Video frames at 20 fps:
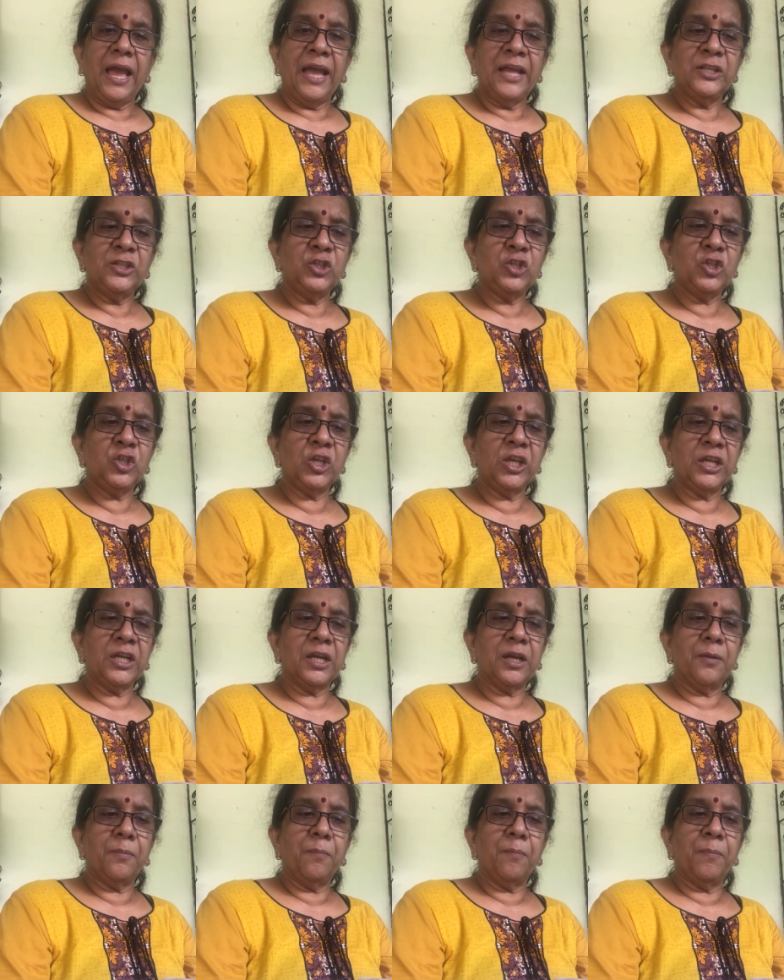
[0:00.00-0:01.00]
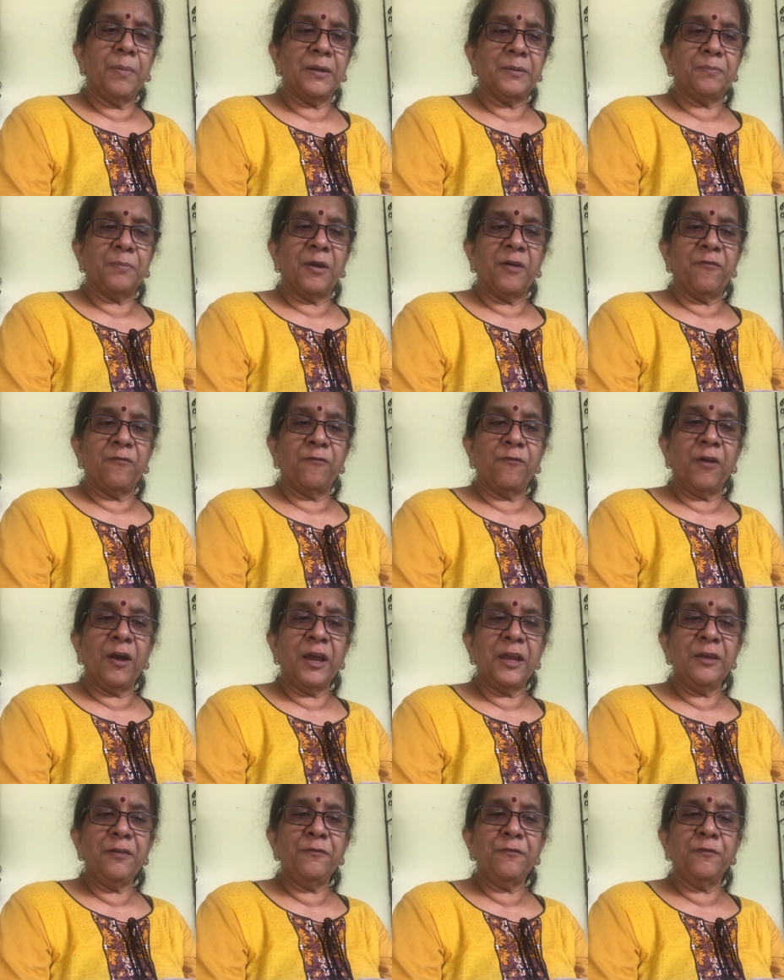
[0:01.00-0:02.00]
and chick but my
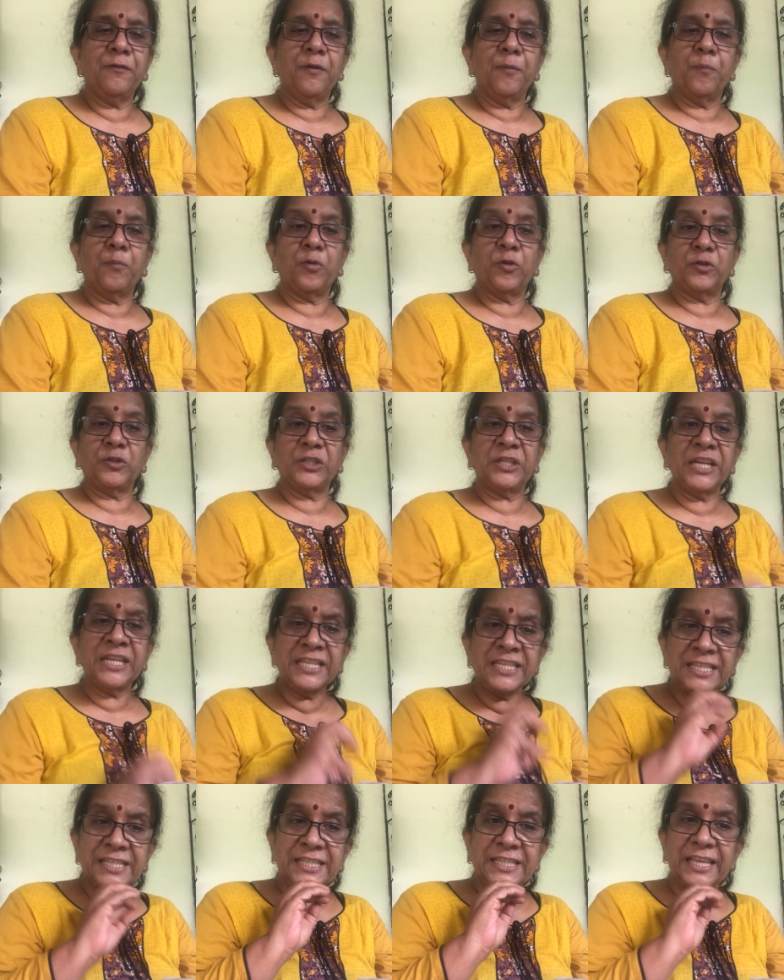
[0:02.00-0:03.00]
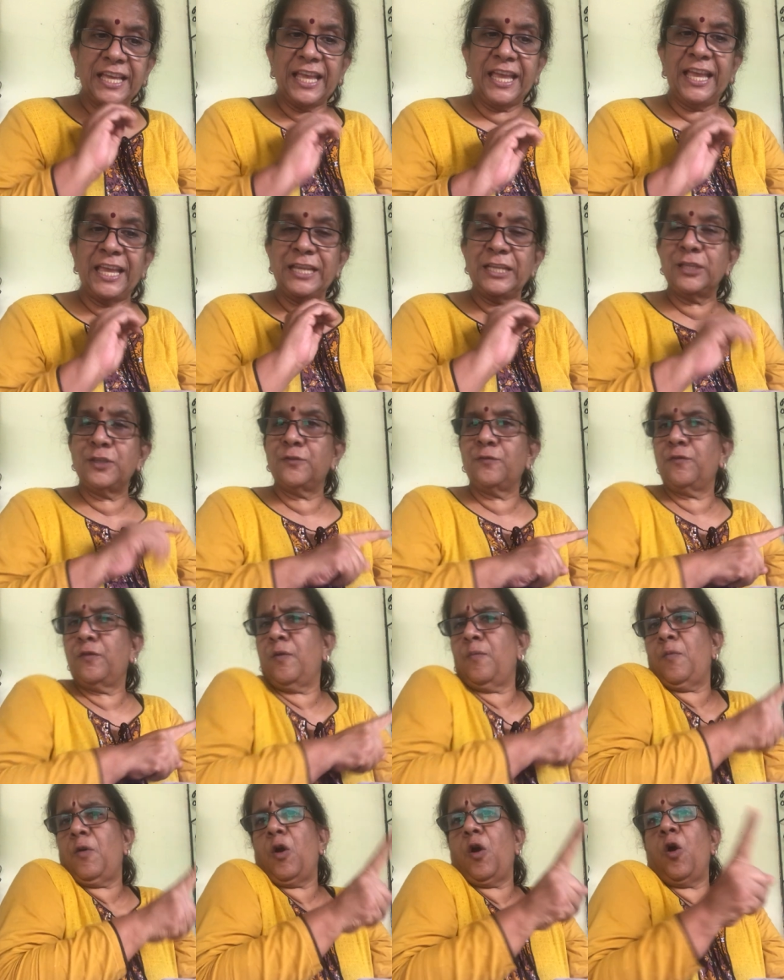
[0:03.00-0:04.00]
wife protects the eggs
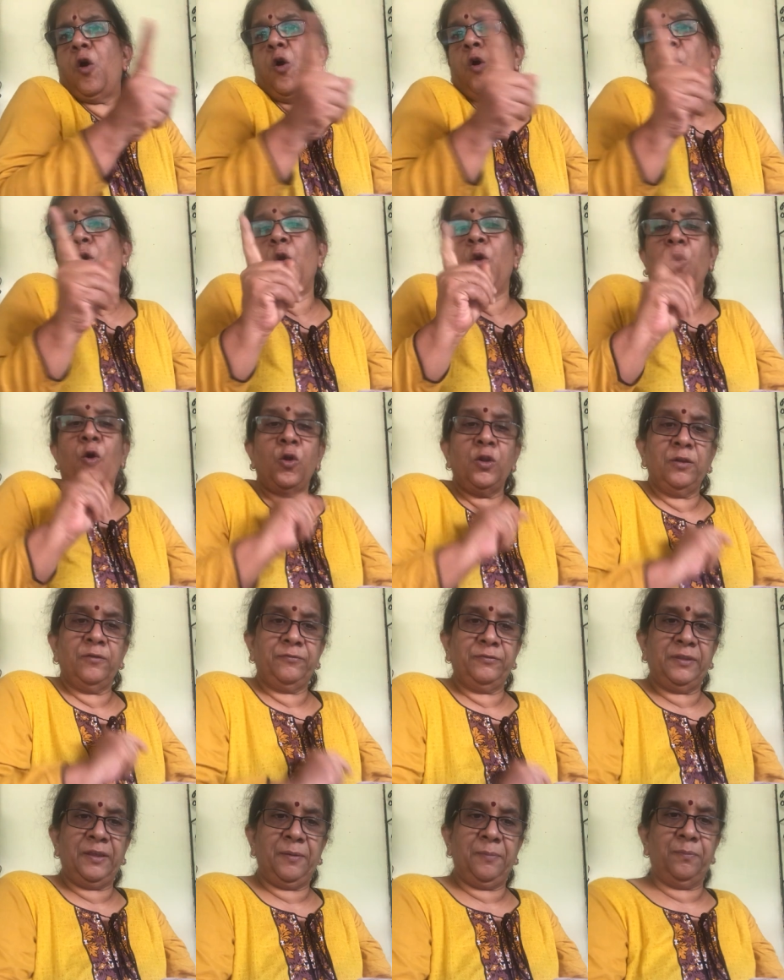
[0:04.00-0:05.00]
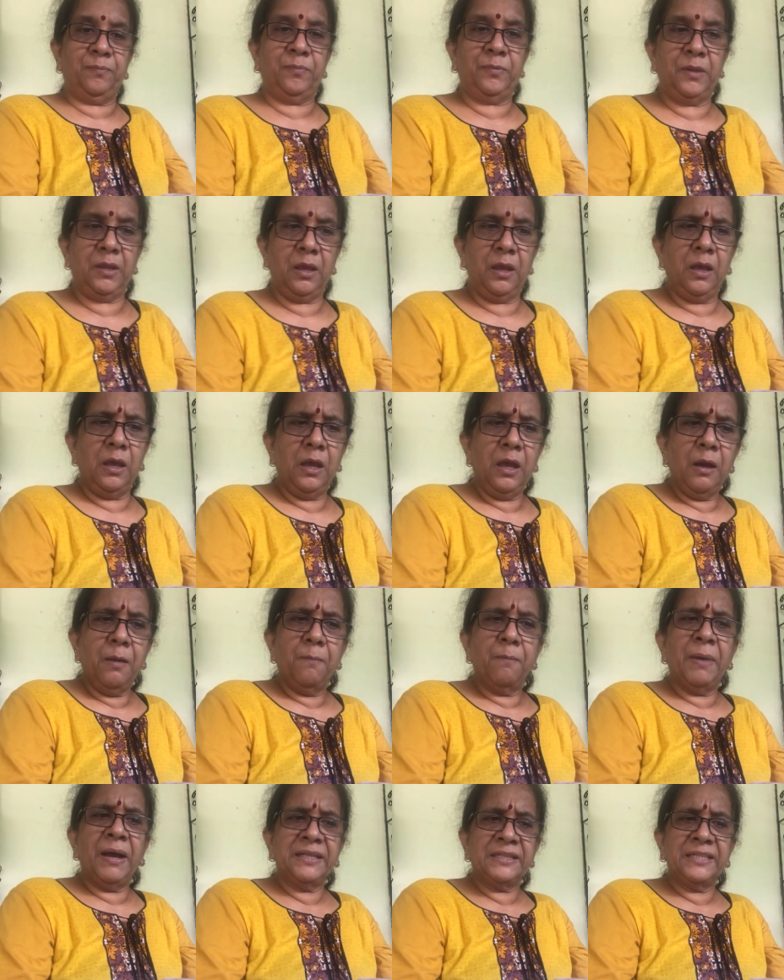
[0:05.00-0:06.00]
from all of them.
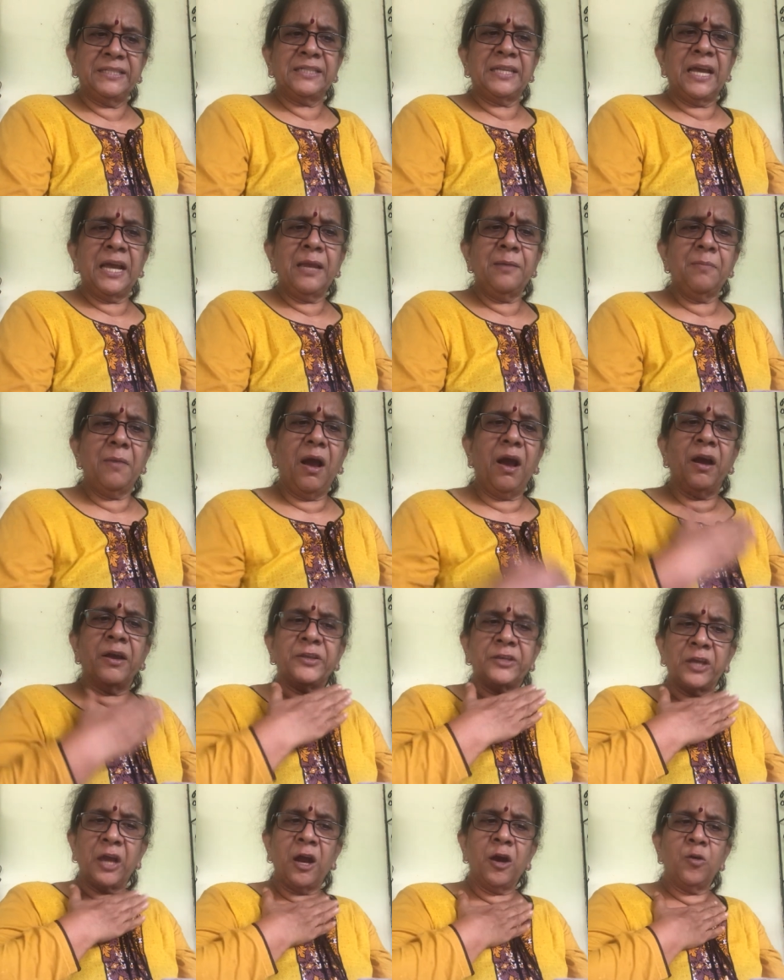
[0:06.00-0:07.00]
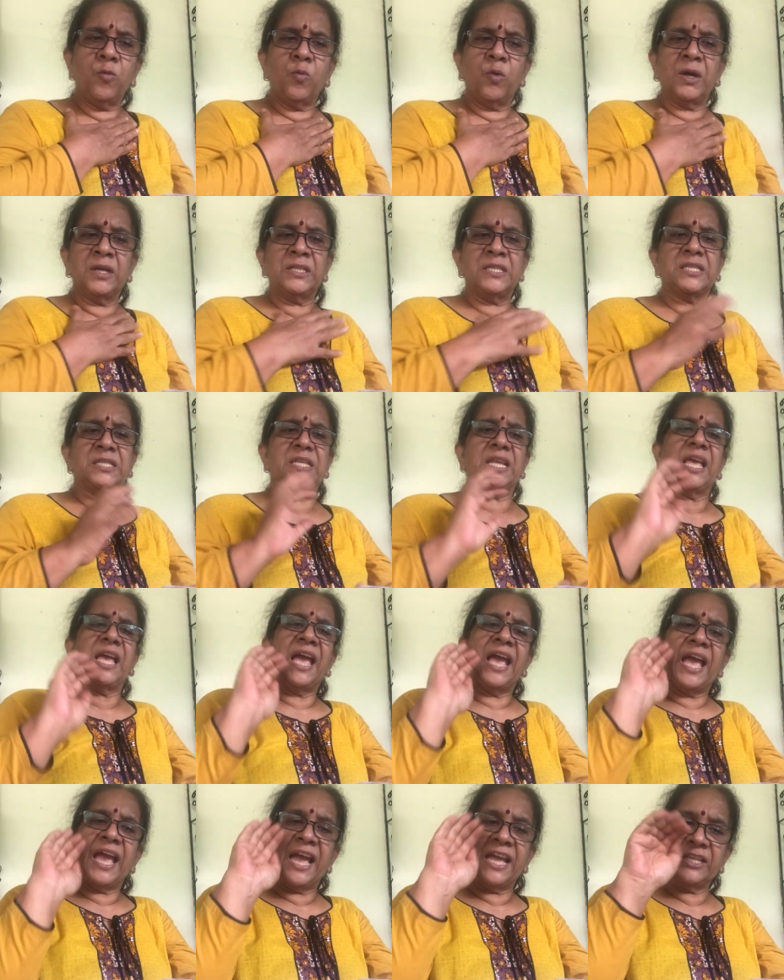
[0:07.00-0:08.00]
By the time our young ones
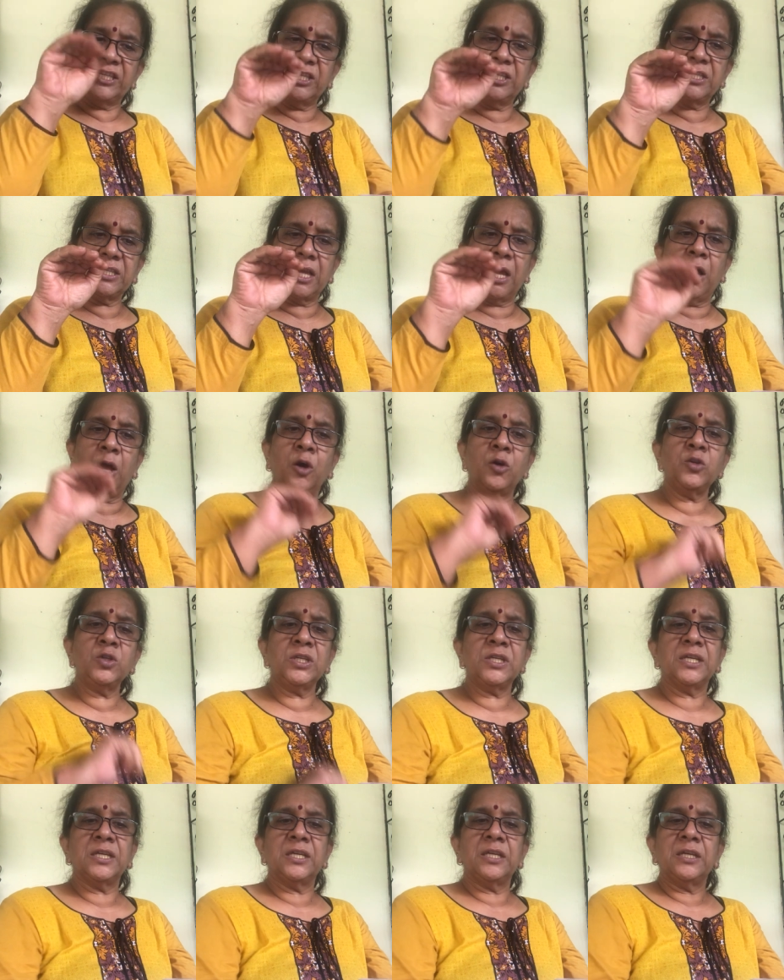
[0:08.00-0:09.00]
hatches out,